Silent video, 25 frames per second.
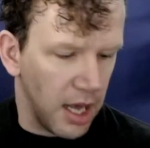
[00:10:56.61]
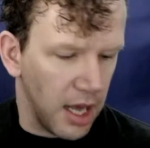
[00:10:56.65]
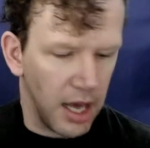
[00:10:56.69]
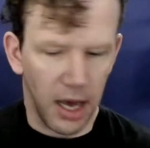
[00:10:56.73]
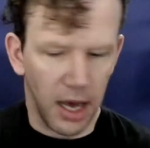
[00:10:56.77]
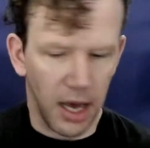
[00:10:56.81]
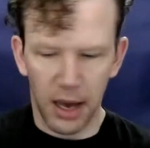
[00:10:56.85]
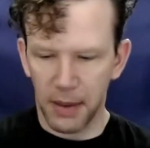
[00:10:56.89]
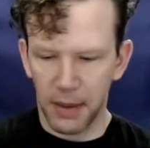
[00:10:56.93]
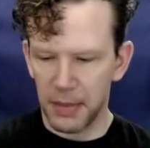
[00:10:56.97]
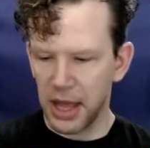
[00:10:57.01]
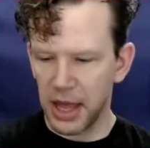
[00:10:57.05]

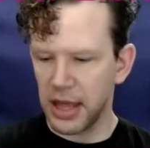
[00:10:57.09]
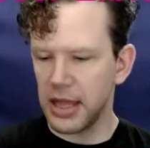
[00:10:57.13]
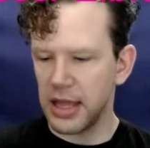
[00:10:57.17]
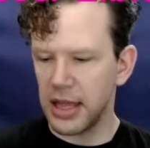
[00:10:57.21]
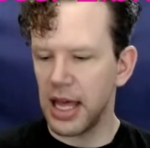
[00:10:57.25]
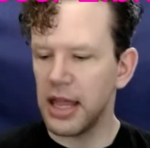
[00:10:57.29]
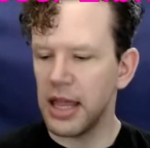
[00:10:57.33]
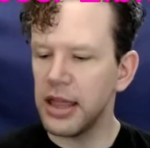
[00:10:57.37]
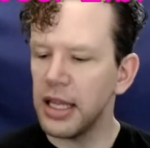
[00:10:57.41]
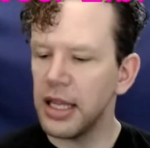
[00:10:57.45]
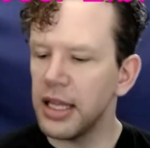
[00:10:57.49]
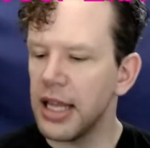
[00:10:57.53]
And
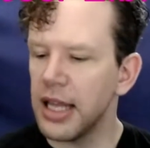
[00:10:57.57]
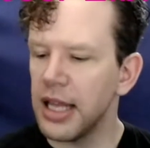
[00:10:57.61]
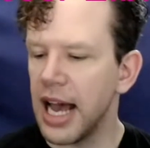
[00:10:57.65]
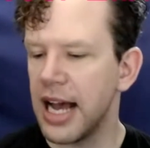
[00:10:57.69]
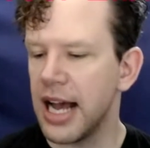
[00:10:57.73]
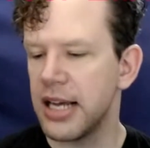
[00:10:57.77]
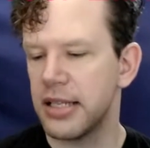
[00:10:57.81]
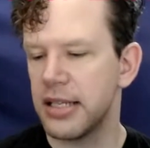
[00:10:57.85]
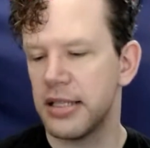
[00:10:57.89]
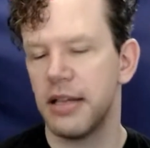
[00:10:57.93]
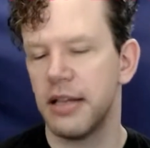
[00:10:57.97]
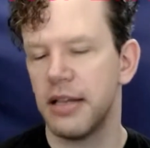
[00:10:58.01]
then the
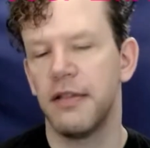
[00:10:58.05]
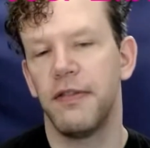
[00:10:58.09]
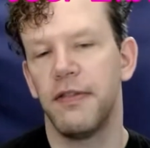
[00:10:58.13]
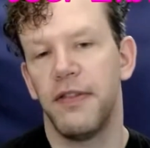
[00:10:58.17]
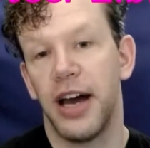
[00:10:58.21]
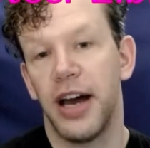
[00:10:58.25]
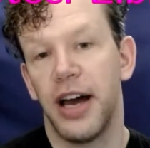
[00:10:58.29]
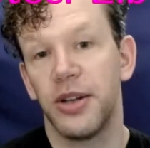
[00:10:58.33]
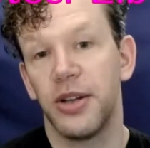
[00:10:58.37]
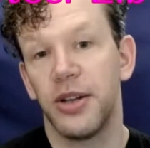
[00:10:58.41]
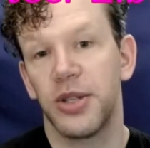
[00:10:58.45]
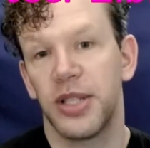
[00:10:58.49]
last and
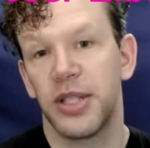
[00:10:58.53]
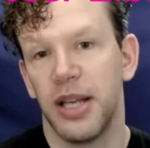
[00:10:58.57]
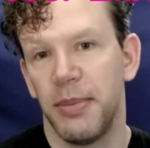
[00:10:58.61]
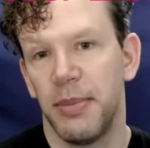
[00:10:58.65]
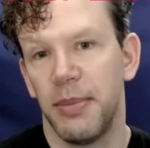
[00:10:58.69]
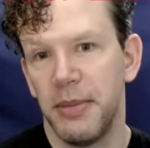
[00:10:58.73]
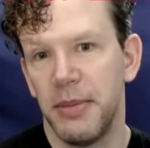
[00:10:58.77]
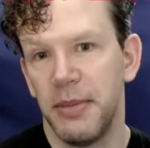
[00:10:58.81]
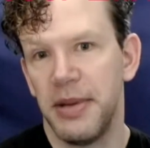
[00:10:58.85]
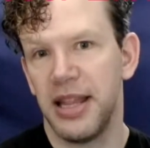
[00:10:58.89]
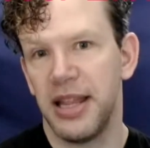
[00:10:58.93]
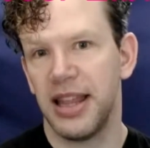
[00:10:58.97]
final
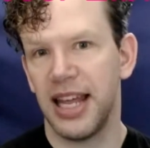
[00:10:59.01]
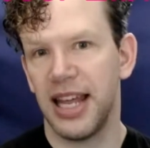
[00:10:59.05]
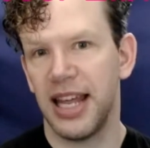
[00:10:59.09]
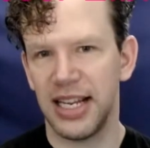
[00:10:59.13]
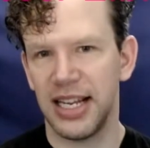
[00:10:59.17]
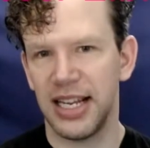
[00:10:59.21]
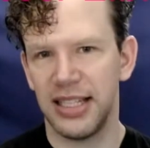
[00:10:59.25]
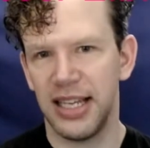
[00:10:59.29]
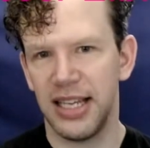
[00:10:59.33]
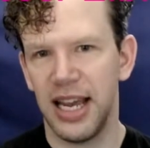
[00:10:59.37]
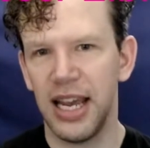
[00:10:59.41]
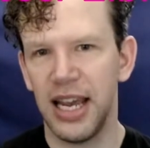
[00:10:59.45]
supplement that
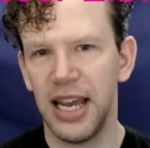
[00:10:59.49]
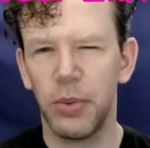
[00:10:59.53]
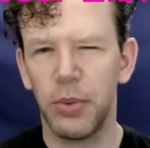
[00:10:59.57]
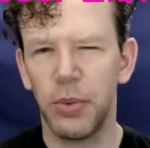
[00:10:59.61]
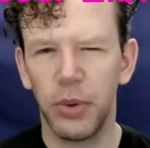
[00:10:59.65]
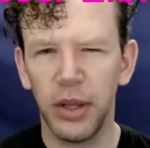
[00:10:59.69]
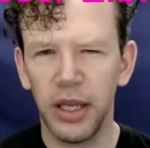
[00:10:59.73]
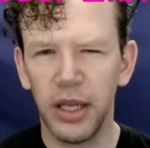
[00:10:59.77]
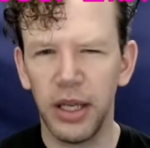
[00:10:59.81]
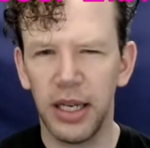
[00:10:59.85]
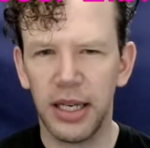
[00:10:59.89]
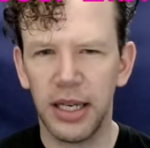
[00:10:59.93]
I take
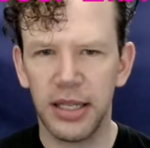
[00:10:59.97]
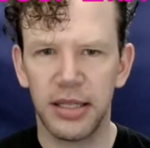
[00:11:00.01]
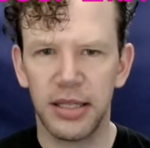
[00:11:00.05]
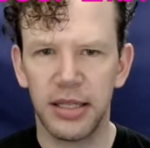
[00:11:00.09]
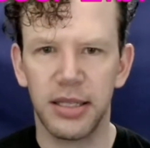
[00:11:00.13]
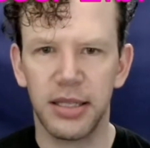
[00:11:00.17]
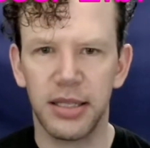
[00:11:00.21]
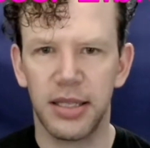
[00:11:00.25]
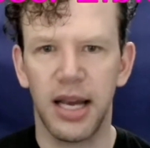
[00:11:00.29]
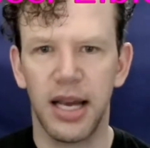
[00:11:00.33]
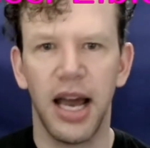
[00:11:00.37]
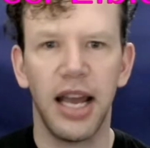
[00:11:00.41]
really
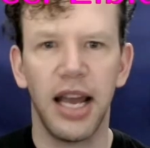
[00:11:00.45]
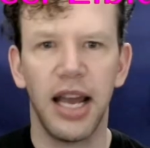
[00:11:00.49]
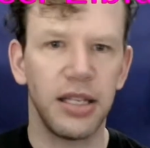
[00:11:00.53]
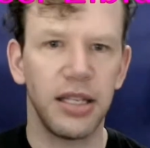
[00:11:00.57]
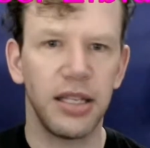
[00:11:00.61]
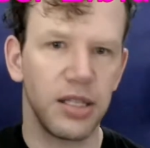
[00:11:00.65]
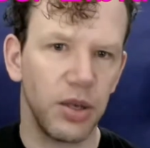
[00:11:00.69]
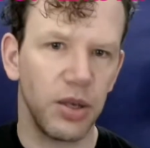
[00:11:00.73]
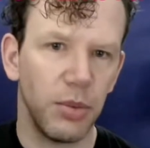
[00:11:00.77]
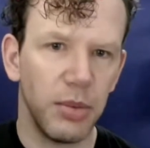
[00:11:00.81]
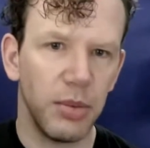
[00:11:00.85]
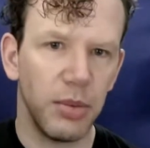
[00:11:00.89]
isn't tied
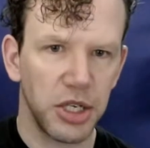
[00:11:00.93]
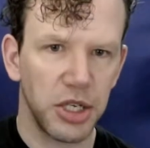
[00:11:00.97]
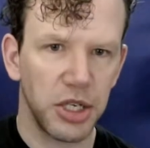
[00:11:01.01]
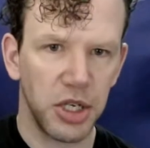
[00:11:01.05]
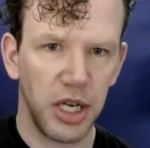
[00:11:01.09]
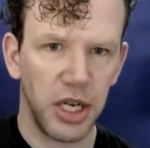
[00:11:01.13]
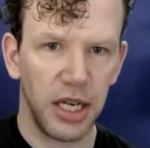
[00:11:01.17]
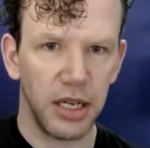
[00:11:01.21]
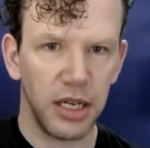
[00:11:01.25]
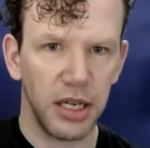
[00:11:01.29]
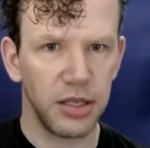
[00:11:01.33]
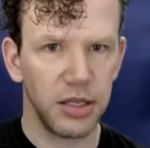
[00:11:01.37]
so much
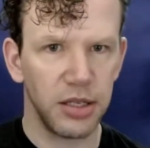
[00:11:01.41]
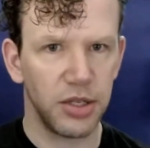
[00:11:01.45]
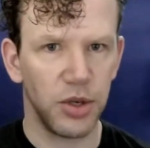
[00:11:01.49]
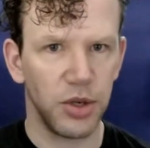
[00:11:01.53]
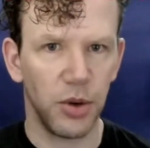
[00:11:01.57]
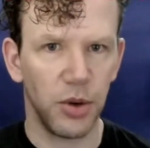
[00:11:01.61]
into